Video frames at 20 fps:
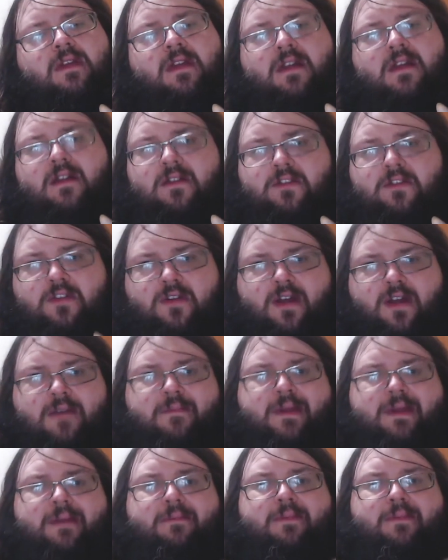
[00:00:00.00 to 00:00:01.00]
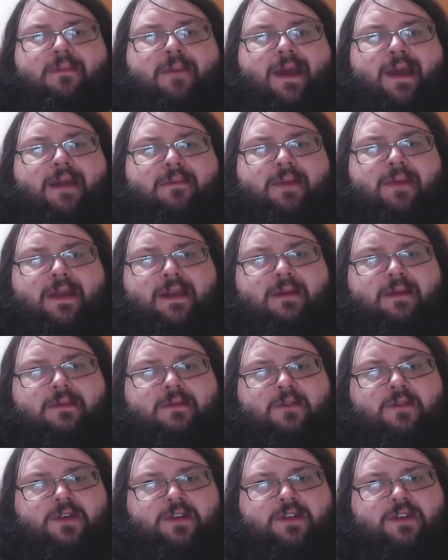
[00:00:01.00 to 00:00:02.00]
So not bad pickup
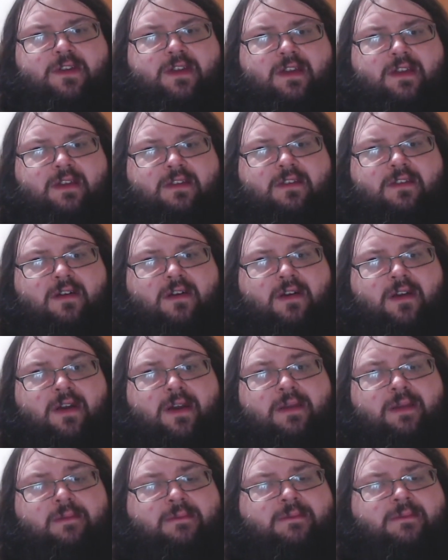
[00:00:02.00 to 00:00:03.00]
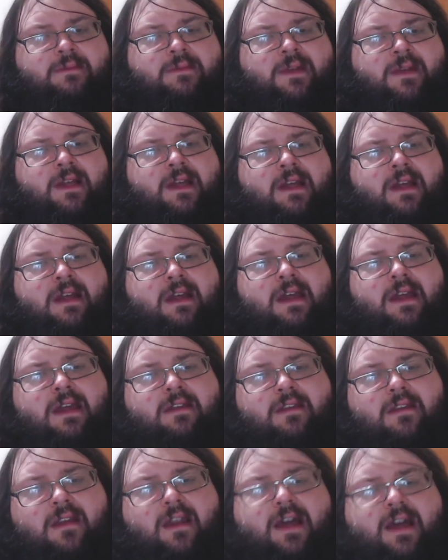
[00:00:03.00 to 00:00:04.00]
if you're just getting started.
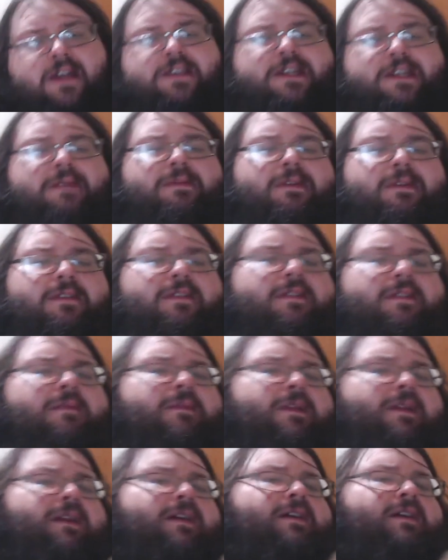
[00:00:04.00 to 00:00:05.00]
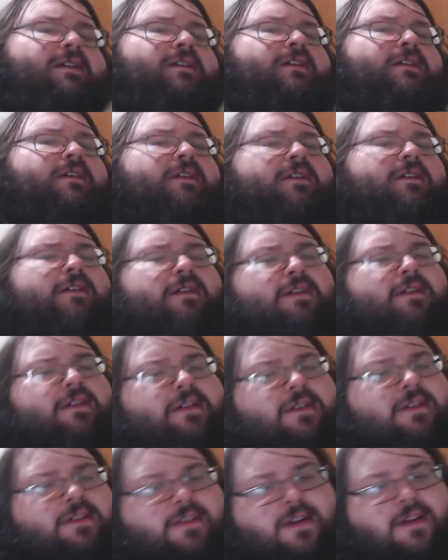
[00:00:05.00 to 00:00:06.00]
It's a lot cheaper than some of the other
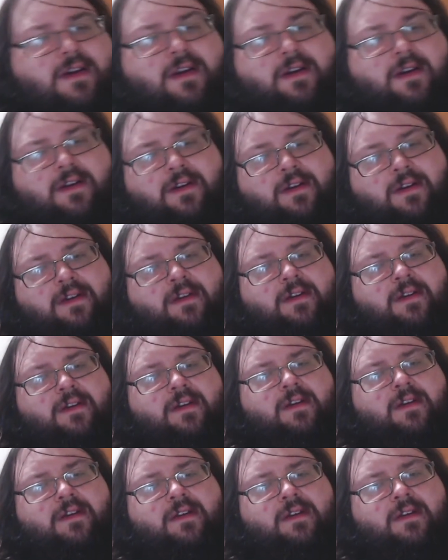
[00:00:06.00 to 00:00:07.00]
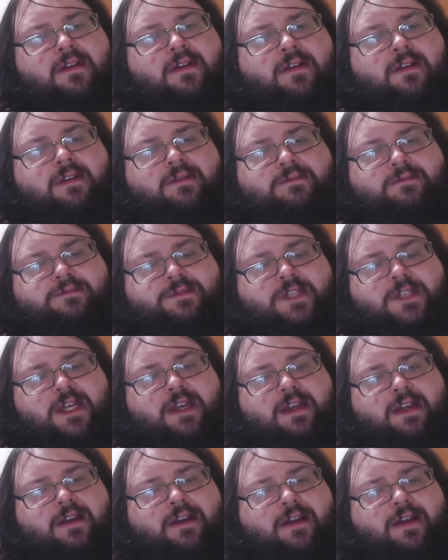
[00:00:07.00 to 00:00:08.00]
starting
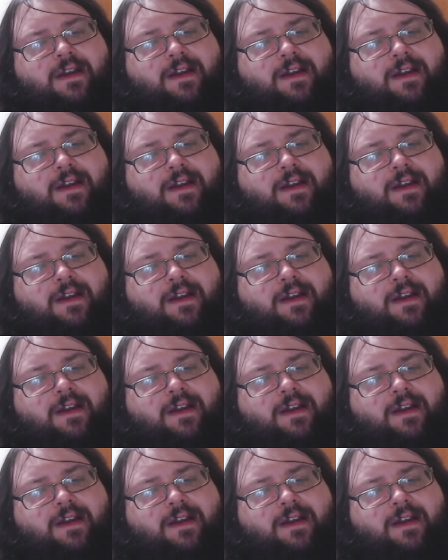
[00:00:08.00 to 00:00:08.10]
tier